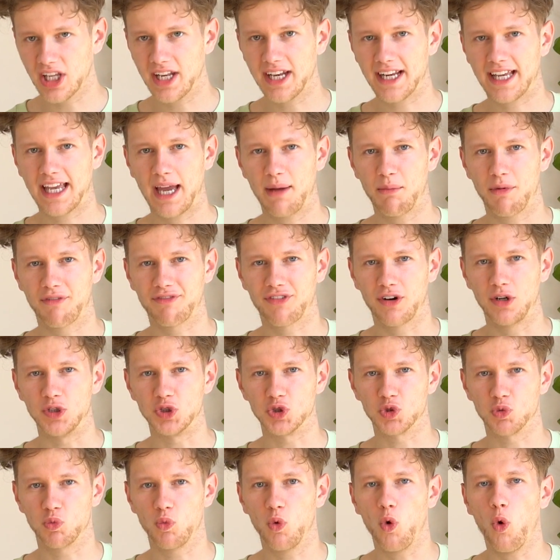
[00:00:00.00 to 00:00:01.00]
like the Game of
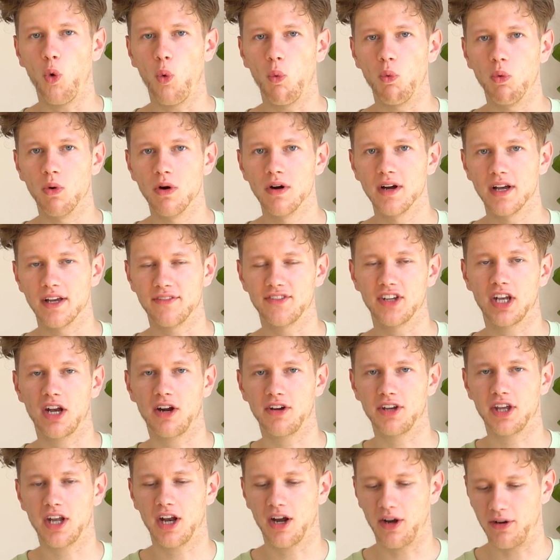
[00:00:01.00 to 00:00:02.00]
Thrones wall. If you know,
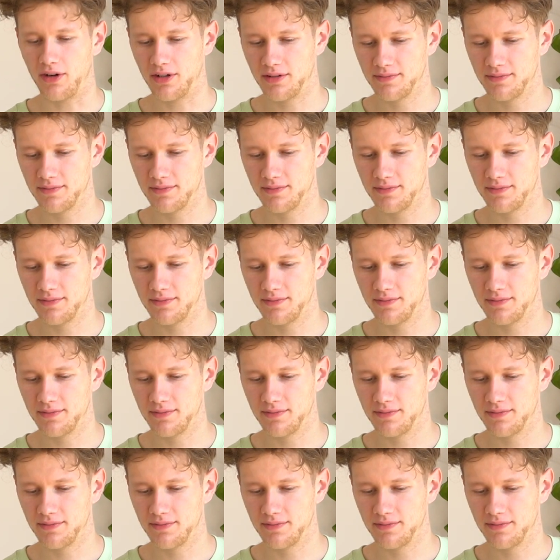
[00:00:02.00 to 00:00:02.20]
you know.